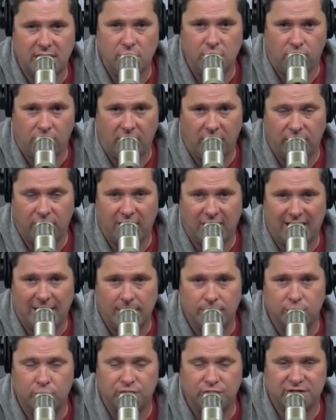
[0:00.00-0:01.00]
You can either get
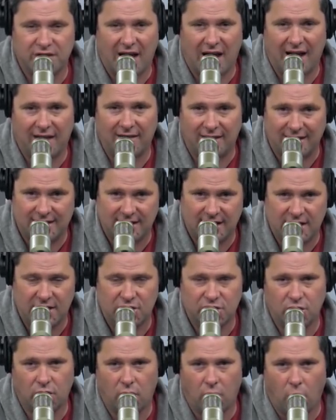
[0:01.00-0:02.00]
him to sign the
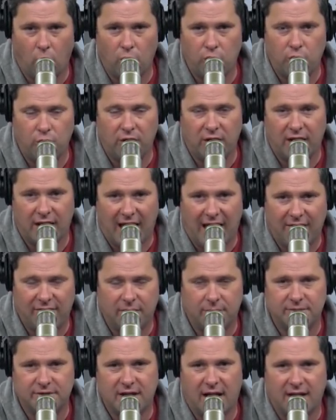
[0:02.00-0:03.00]
t-shirt or you can have
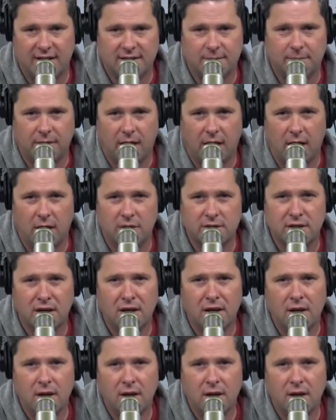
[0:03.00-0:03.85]
him sign something else.